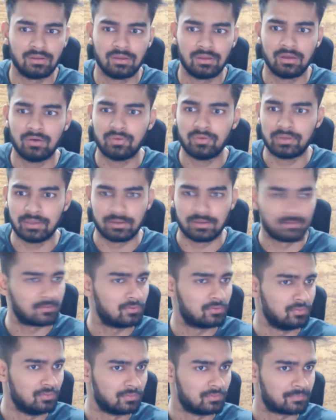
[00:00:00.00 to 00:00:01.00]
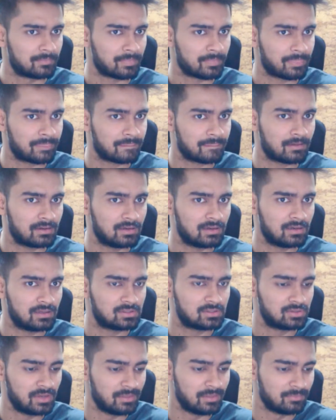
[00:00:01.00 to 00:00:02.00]
Okay, cool.
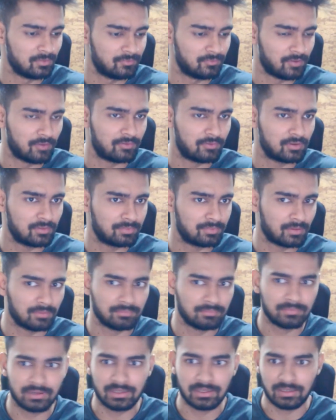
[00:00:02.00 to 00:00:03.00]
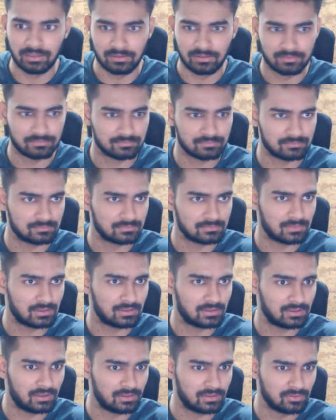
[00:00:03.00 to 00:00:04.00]
Should I move forward to problem D?
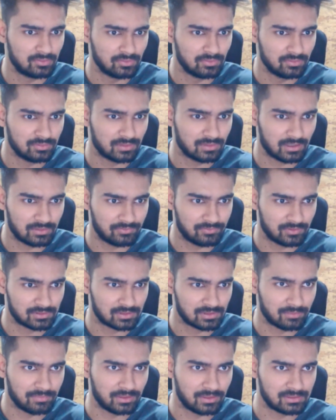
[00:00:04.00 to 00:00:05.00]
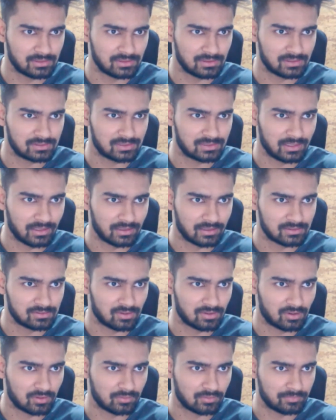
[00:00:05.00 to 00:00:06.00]
I don't know, for some reason this link is
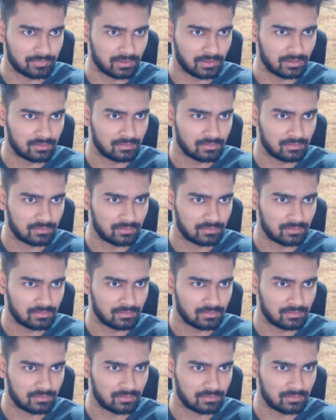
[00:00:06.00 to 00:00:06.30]
not opening.